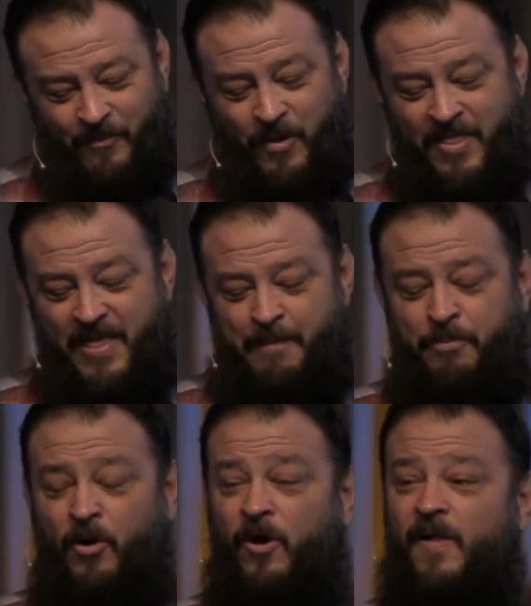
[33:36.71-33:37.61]
when they
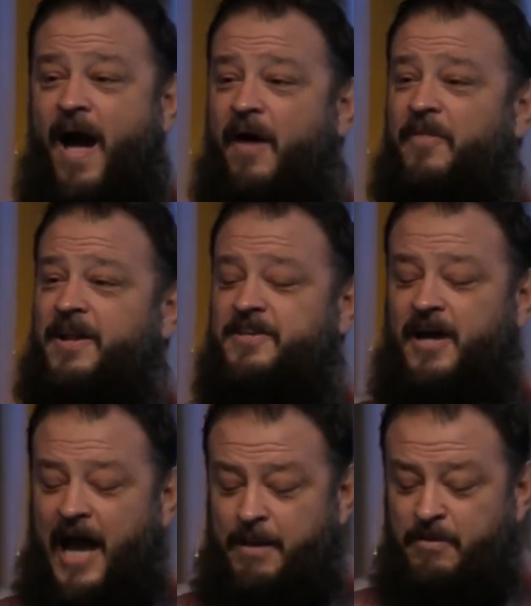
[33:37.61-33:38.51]
pull out that
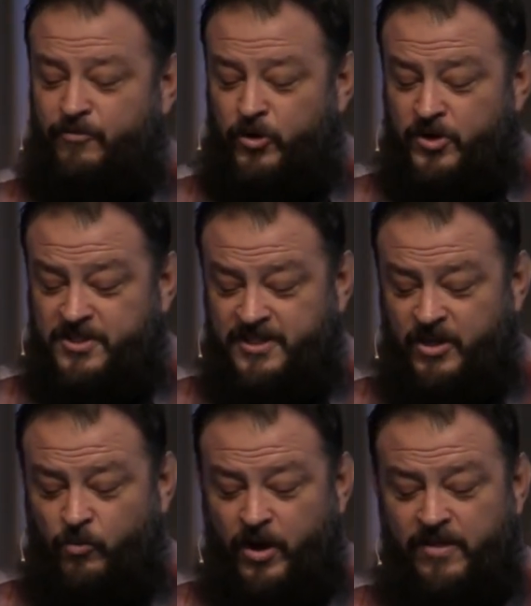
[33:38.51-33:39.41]
diamond for you to see,
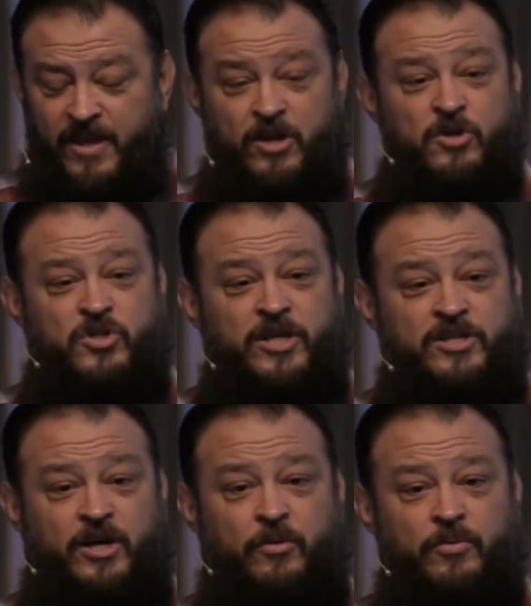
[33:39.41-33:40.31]
what do they usually
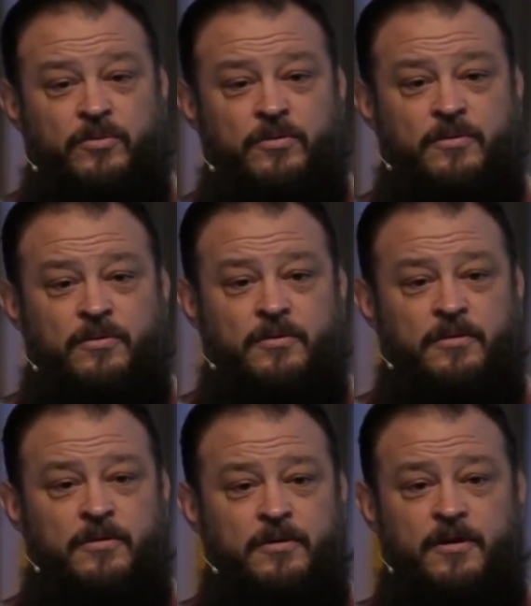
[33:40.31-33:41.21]
do?
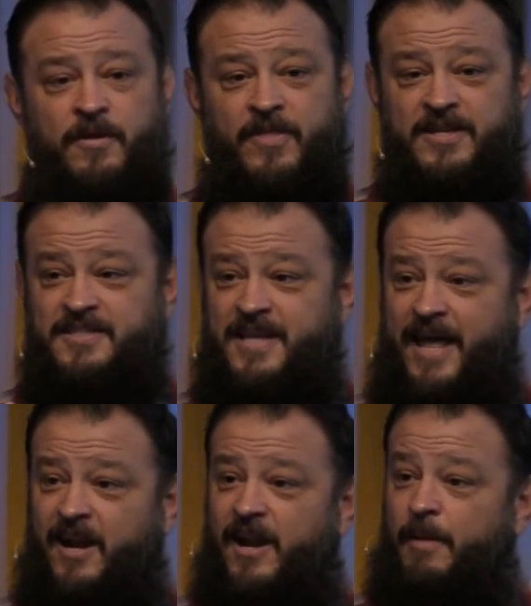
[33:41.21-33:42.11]
They set
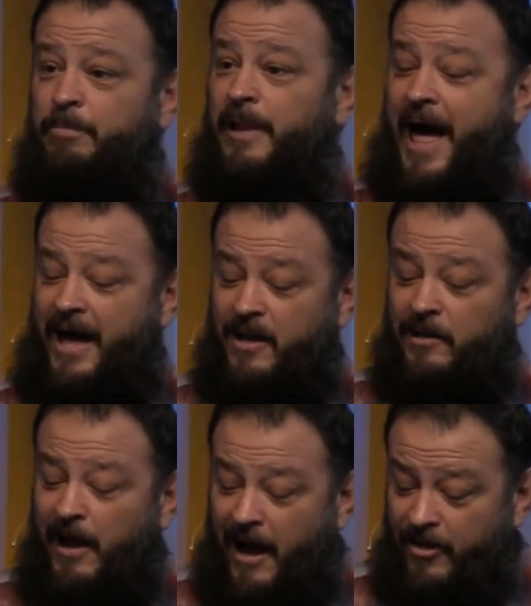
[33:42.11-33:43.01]
it on a black
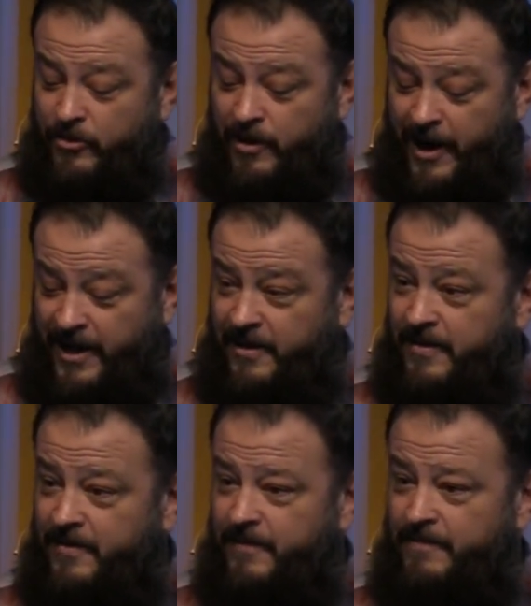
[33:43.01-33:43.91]
cloth, right?
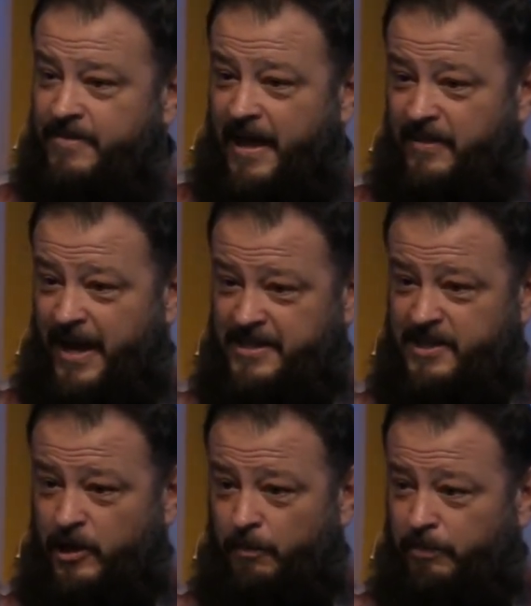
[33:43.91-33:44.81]
That nice
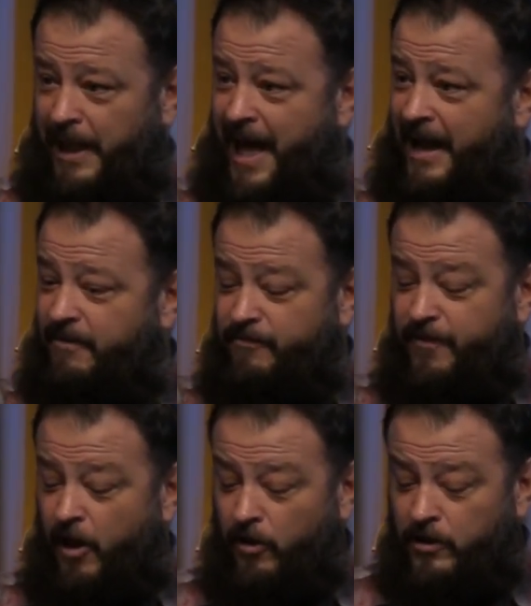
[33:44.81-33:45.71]
little black
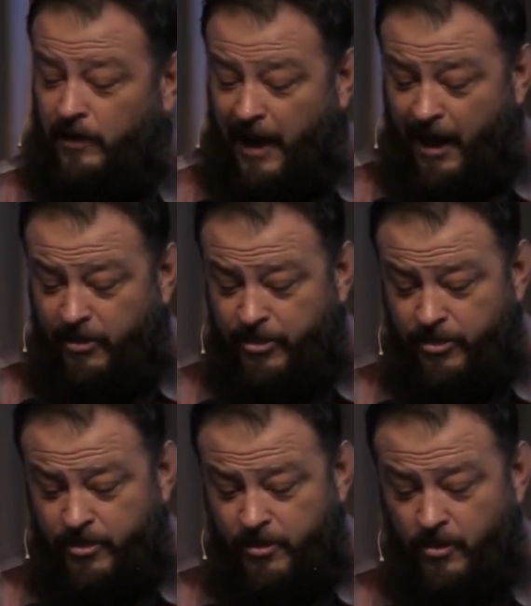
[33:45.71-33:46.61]
felt cloth.
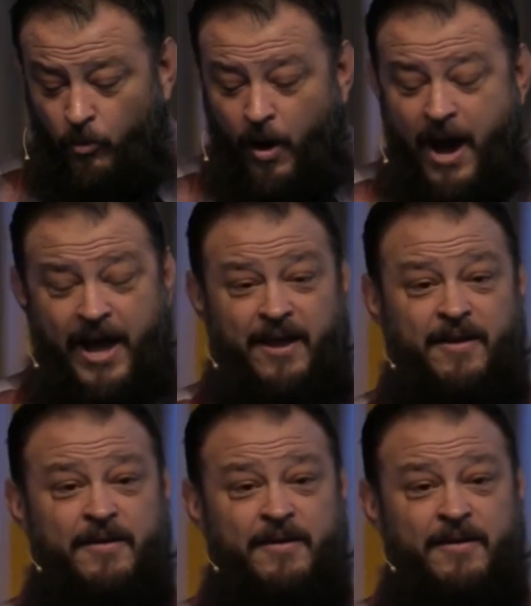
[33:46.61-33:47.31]
Why?